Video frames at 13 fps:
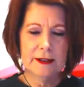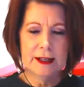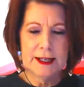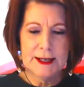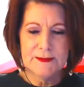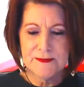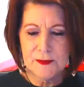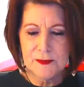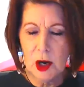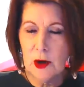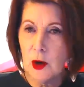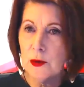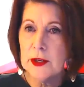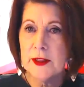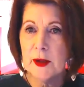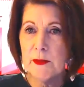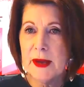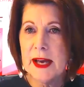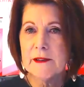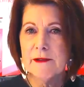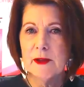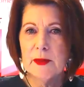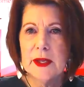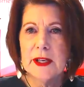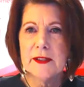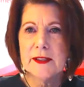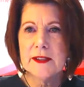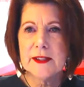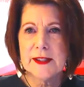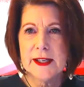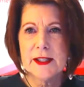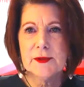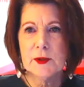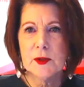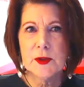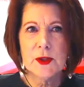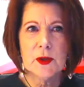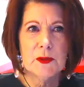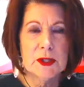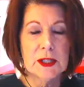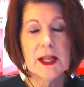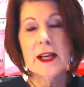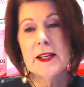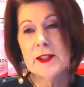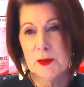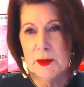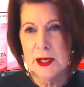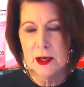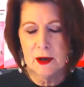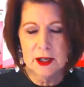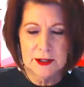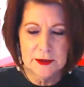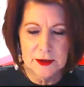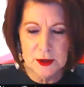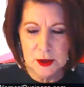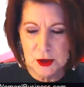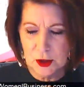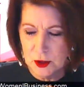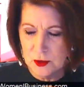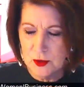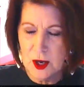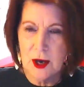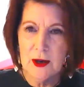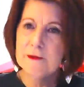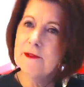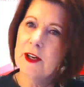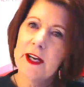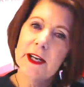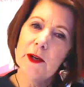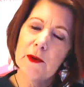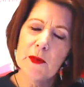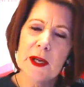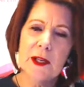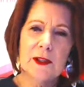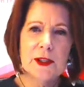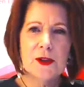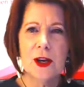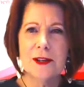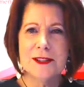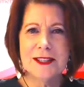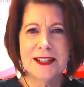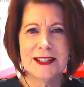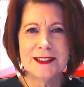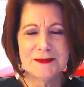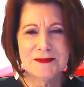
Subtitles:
are holding them back from being successful. So I'm delighted to be on the show on Friday with Michael and John today.